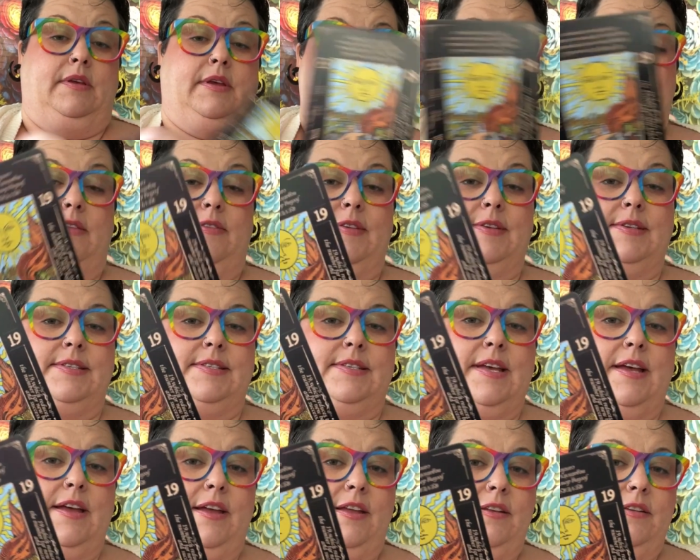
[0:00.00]
And the
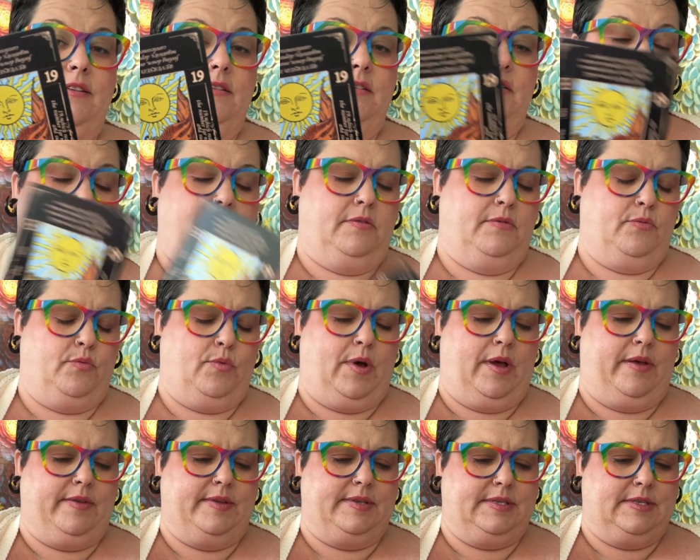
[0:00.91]
Sun.
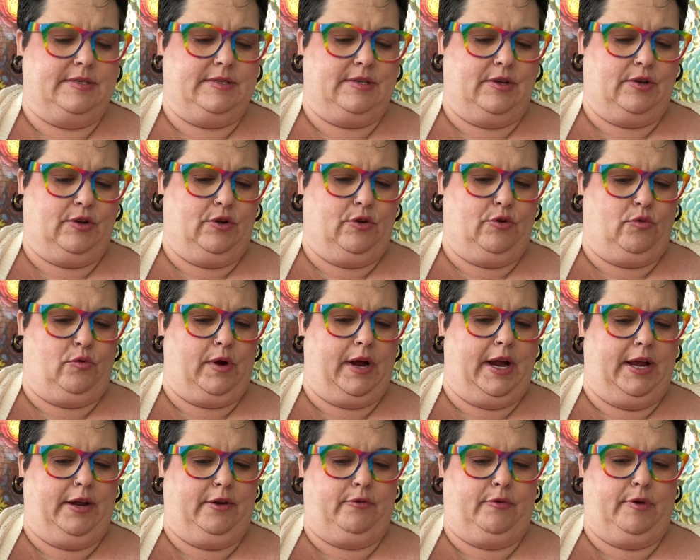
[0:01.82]
Wow, this is a
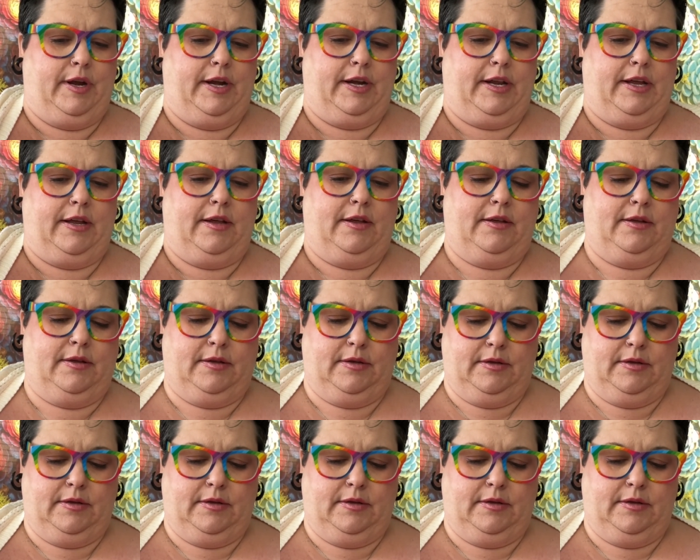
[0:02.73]
great reading.